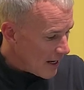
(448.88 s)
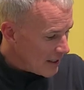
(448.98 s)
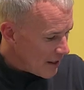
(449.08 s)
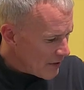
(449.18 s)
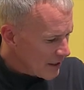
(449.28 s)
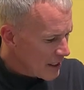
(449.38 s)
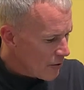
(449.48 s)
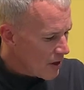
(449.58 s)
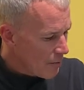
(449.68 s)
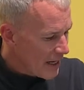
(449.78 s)
And I think they
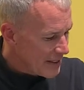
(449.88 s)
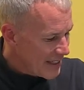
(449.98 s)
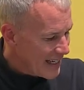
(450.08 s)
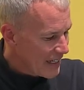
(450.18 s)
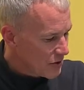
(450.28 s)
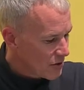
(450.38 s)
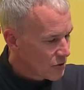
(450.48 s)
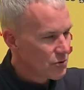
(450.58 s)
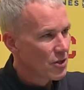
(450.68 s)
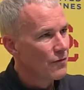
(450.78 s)
were up by 10, so
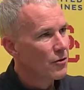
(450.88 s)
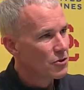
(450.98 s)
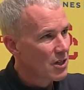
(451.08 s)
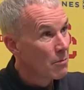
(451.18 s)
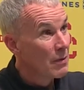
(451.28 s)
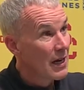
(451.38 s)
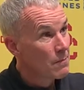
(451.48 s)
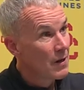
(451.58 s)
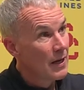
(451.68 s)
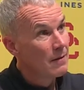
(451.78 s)
this was our first
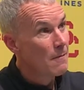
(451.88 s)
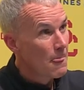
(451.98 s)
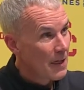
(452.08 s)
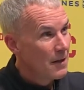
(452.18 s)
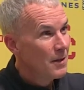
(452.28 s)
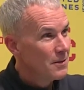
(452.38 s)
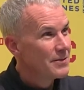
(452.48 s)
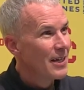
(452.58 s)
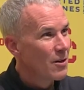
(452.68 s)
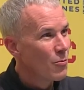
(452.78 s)
comeback by
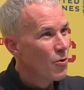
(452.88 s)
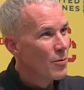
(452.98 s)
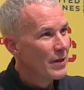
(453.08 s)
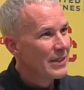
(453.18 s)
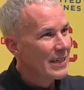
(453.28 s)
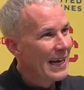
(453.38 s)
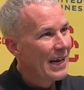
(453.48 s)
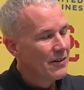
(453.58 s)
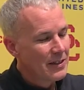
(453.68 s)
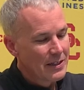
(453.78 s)
10 or more being
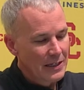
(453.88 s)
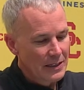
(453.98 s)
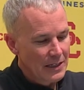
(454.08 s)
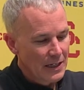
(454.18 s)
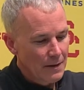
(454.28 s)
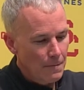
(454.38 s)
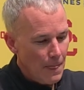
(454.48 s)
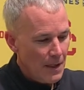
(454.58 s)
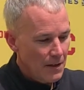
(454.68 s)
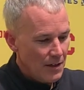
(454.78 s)
down. And
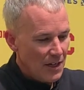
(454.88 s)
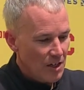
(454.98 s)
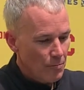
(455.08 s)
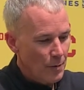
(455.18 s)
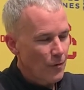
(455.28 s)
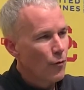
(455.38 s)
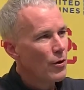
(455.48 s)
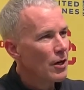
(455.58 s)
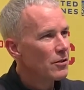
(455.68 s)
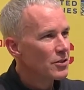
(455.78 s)
I can remember
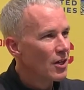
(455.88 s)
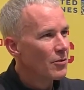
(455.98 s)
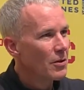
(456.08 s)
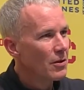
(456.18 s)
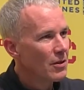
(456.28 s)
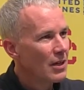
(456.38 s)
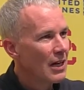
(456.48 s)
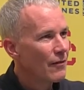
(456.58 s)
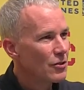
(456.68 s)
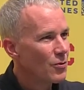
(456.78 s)
4 years ago,
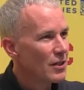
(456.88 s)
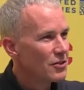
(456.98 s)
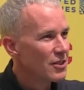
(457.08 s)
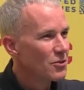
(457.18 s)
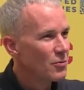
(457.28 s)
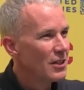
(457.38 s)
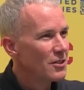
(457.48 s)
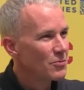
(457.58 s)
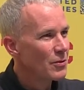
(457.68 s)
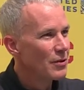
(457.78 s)
out of our 26
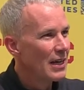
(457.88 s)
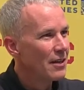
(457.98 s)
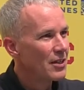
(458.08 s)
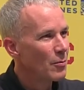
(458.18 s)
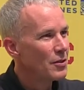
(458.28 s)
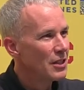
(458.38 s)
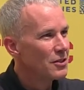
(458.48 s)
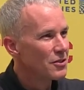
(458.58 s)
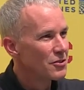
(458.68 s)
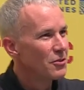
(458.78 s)
wins, we were down double
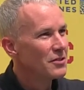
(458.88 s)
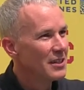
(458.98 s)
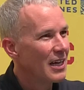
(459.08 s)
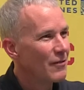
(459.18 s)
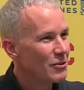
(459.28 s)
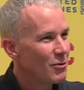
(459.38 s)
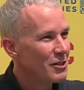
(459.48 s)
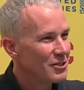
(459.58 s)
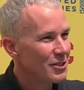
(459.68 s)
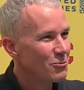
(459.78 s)
digits, 13 out of our
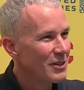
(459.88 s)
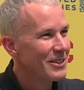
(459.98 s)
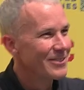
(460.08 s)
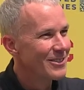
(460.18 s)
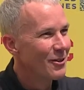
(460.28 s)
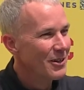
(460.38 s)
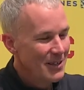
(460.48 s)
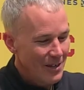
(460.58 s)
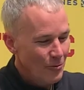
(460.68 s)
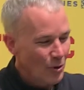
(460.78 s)
26 wins. So
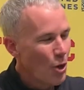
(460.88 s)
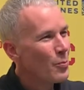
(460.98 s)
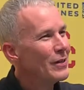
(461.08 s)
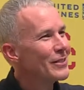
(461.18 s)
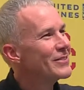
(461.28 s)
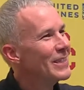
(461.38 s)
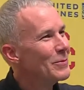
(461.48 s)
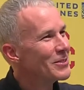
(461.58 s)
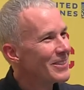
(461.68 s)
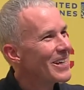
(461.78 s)
we're hoping this
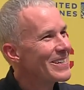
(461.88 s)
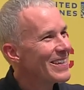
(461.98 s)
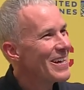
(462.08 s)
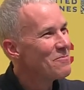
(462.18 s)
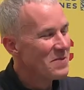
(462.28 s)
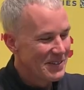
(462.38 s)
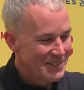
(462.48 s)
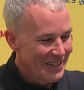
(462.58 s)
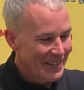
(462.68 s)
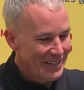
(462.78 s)
team isn't like that,
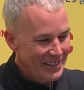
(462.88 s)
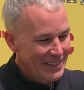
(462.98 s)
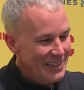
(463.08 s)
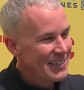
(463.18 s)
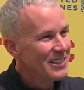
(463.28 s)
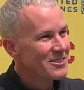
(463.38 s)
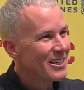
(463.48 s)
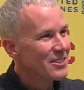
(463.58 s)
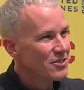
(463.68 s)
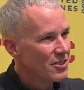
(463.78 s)
but it is
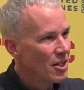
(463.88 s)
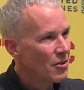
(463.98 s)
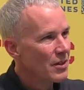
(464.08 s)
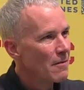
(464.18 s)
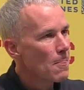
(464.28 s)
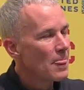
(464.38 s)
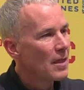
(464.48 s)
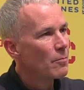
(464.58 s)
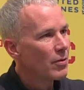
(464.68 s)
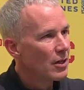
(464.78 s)
nice to know that
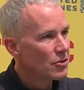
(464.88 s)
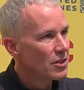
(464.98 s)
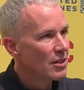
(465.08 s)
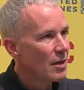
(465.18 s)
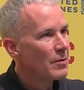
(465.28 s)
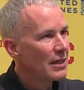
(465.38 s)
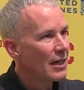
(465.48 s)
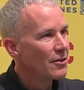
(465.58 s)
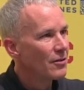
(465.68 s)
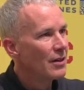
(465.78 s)
players can come
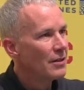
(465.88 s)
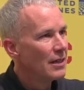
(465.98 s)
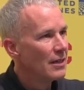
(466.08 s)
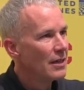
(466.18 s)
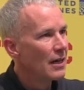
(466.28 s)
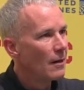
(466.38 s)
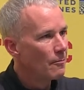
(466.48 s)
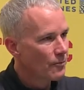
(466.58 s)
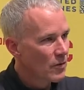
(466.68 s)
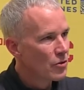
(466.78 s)
together and
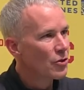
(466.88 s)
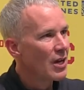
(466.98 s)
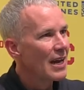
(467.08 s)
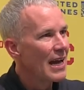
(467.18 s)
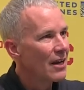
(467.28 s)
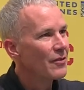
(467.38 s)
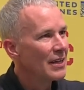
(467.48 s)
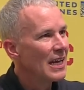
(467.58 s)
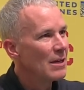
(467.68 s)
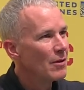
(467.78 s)
they're not out of a
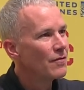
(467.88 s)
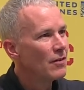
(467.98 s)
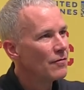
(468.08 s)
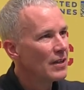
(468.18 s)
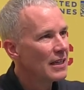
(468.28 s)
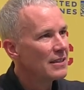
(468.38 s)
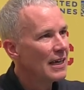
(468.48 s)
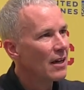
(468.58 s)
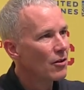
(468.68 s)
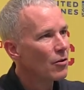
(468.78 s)
game if they get
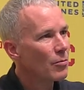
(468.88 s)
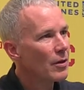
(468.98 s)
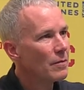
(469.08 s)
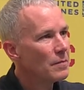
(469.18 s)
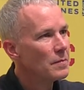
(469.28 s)
down a little bit.